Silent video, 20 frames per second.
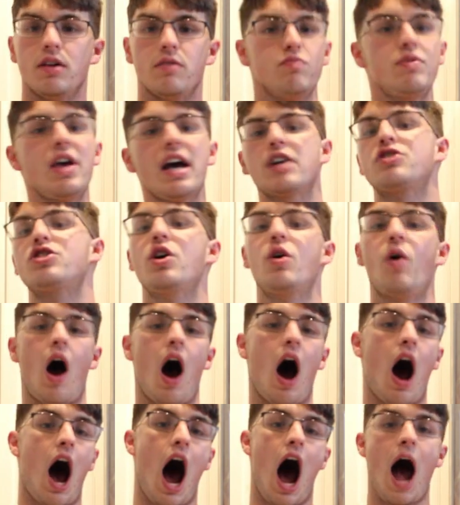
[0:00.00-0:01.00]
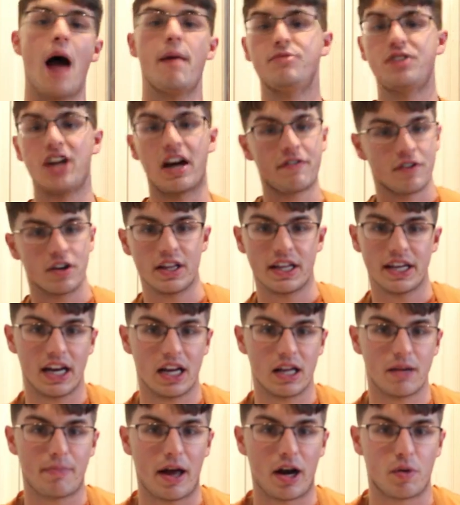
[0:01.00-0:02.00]
yeah, so I'm definitely
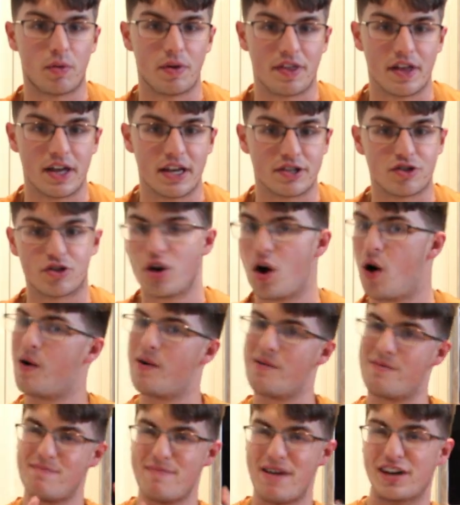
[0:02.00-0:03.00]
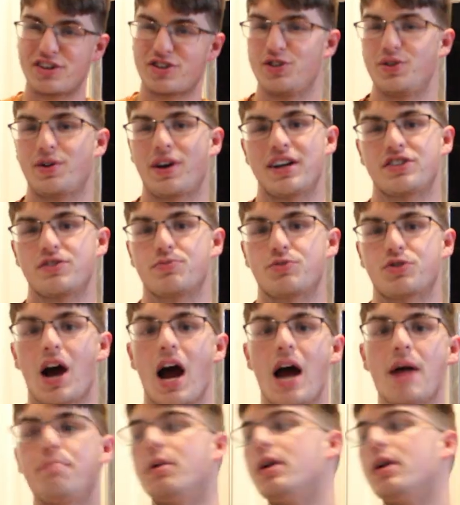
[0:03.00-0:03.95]
getting better with this, so make sure you guys subscribe.